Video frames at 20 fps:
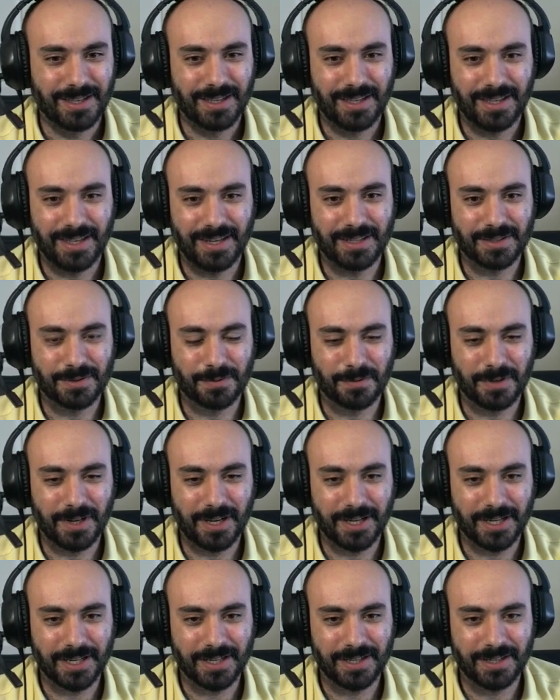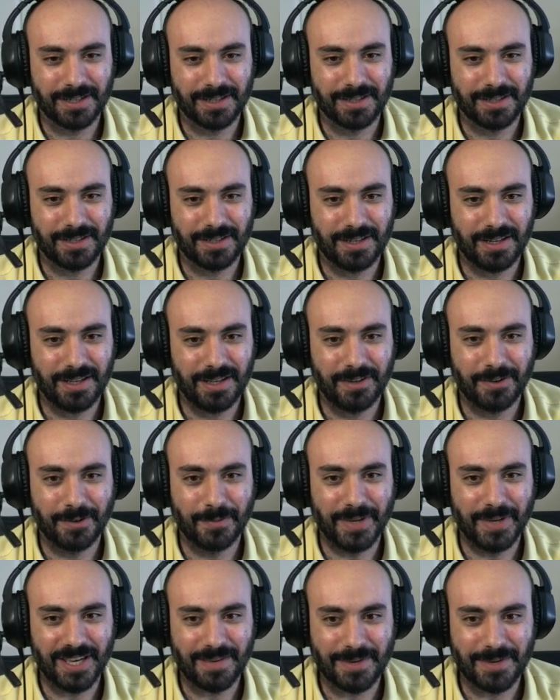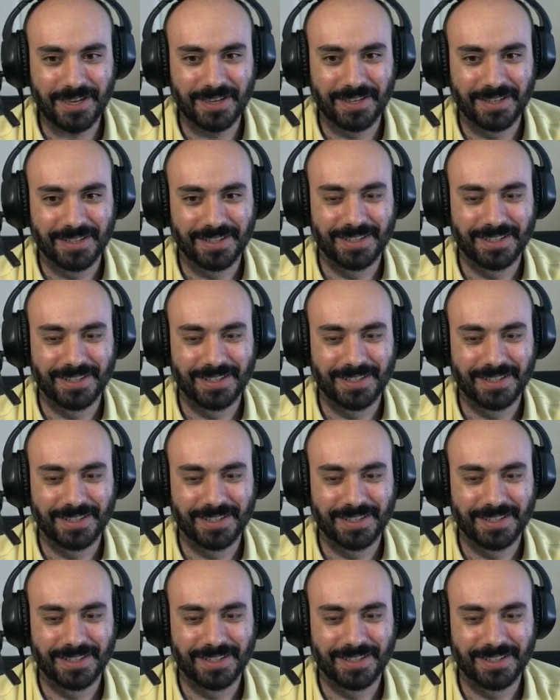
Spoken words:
it's right here, baby.